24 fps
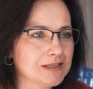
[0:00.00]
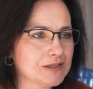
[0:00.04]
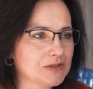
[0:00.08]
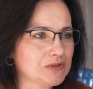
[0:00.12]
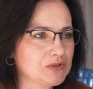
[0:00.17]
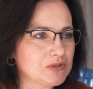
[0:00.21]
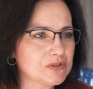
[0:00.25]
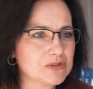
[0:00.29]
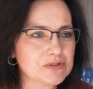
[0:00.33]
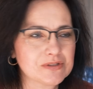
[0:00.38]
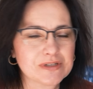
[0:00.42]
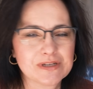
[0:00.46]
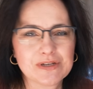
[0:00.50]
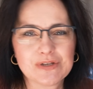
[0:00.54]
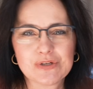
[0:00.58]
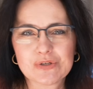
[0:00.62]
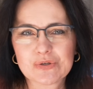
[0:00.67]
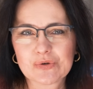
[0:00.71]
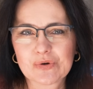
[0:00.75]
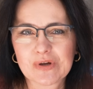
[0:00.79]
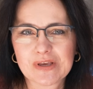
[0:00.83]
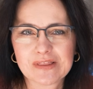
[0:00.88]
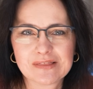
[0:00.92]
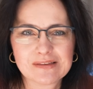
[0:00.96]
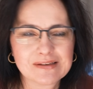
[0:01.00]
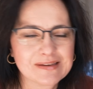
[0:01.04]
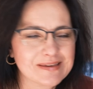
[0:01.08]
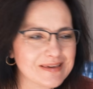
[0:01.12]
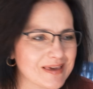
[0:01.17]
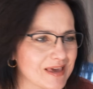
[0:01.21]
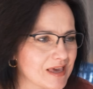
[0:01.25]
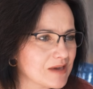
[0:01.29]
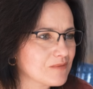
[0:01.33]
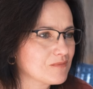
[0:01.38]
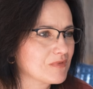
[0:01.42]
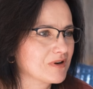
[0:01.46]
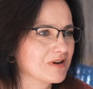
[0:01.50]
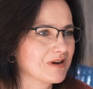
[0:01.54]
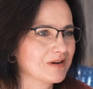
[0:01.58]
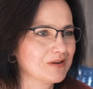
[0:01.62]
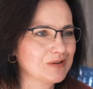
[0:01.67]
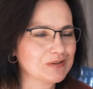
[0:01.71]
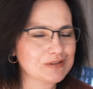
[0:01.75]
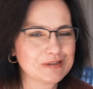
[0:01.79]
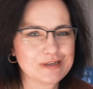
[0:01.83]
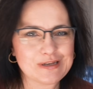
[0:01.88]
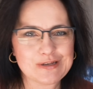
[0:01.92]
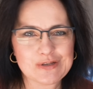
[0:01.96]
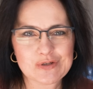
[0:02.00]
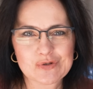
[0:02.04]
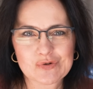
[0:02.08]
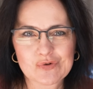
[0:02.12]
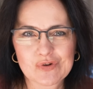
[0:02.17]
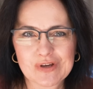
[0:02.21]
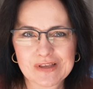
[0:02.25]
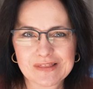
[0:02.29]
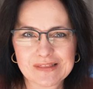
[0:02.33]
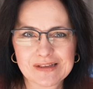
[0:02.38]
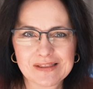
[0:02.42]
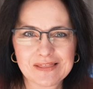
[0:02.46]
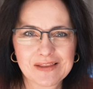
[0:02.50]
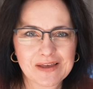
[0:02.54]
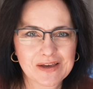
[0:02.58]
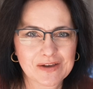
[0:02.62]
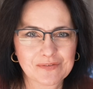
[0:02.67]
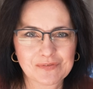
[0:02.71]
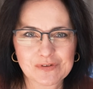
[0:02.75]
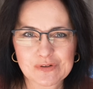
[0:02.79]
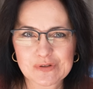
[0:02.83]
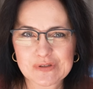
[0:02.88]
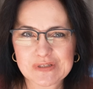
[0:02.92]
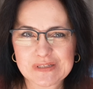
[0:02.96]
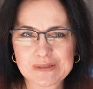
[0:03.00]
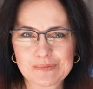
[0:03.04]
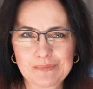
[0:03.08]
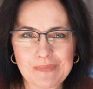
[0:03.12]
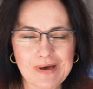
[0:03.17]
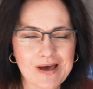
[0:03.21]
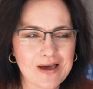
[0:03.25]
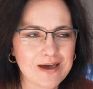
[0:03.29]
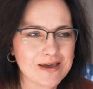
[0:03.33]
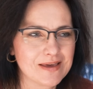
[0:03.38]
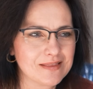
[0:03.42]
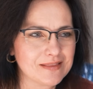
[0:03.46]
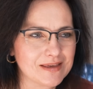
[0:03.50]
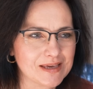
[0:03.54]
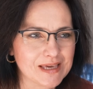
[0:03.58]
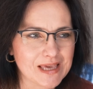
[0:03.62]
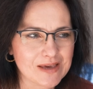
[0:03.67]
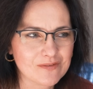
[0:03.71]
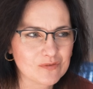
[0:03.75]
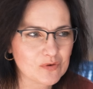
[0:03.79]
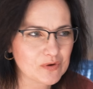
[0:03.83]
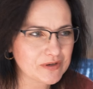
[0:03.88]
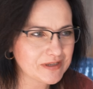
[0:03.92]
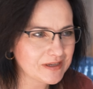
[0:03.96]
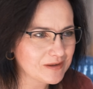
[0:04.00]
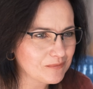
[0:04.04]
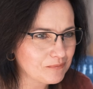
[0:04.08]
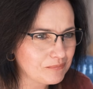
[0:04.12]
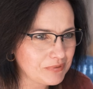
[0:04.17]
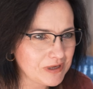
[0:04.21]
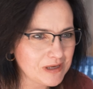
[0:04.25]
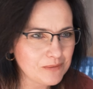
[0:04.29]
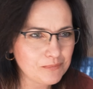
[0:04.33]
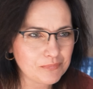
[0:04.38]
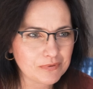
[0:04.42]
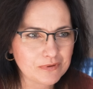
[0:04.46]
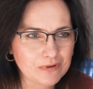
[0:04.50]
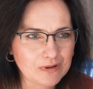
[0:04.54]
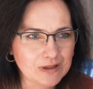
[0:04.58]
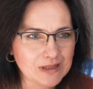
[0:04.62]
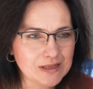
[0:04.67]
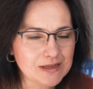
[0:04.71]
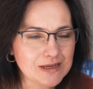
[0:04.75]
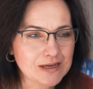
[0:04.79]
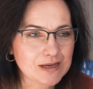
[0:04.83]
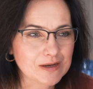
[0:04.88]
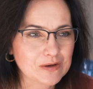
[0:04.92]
Not enjoying the camera, not enjoying the life, not smiling, avoiding people,